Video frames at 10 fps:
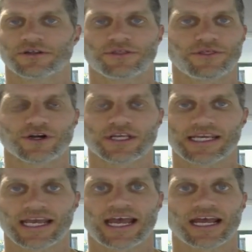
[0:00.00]

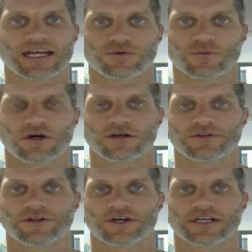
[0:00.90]
30K.
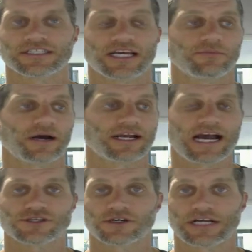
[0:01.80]
Well, they're going to say my
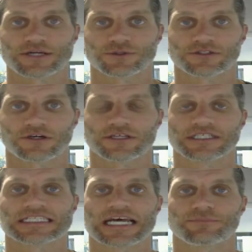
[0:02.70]
cash on cash return
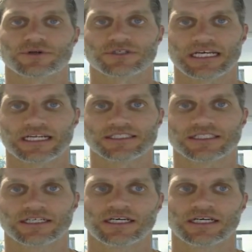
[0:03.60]
is 10%.